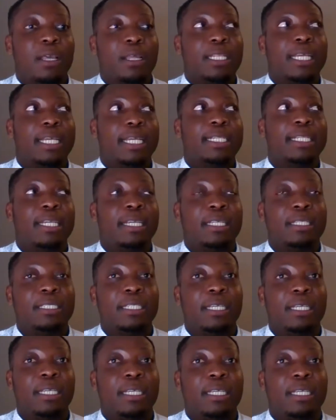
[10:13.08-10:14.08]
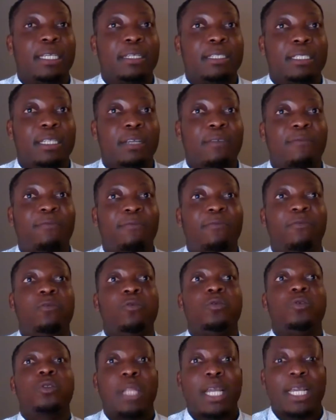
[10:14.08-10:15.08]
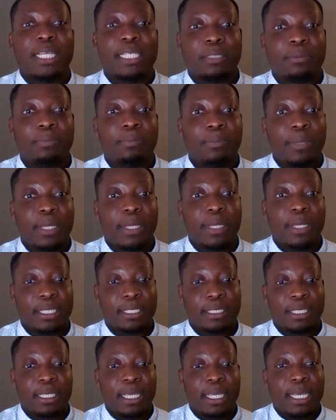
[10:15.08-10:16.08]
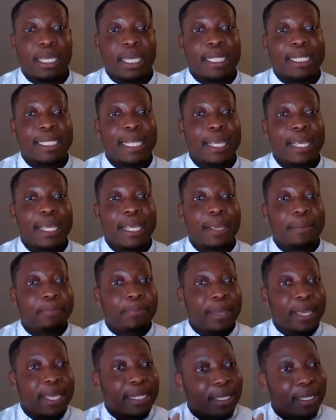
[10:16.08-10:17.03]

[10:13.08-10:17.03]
Then the full scholarship is they pay